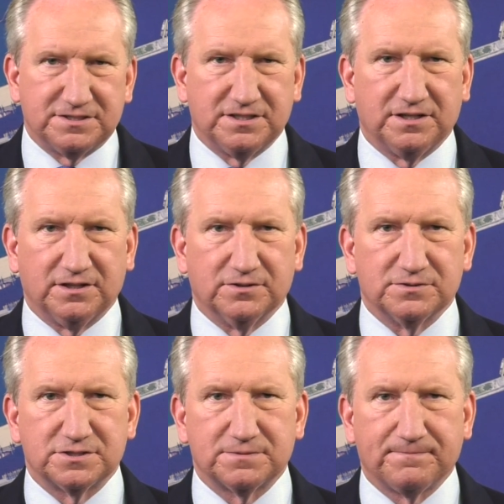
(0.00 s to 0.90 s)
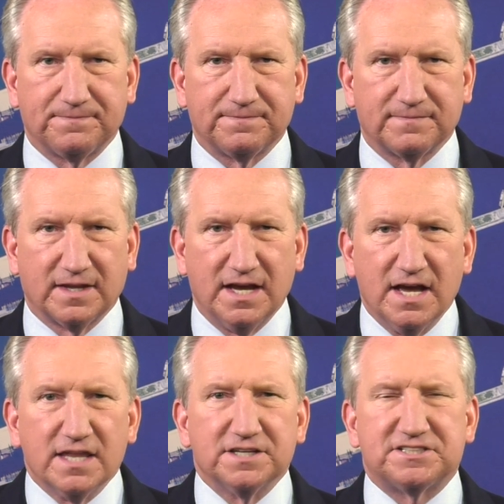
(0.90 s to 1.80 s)
TEUs.
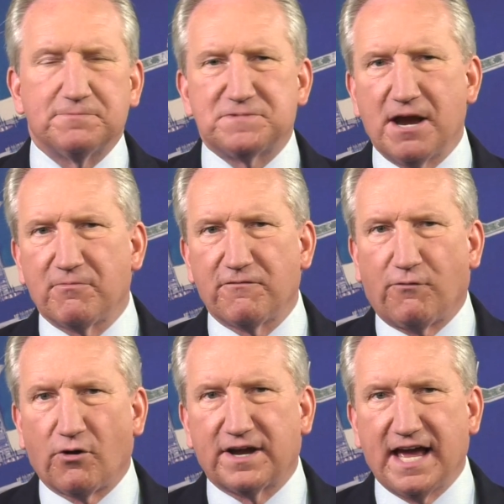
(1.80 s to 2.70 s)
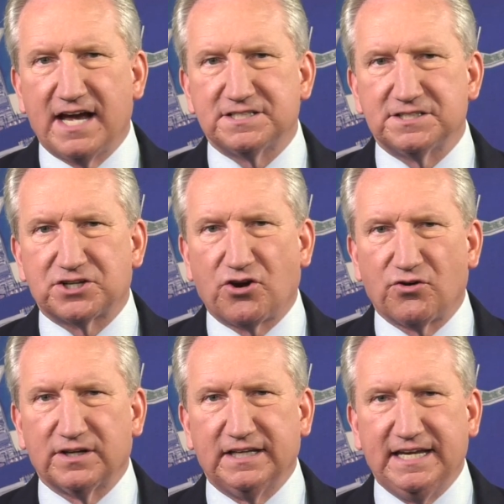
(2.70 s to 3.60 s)
The September forecast is
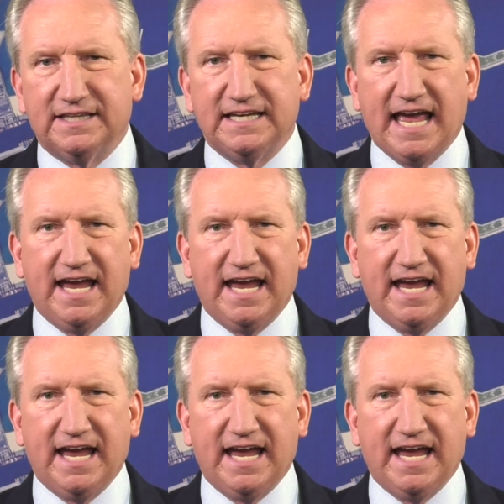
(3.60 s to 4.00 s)
currently in the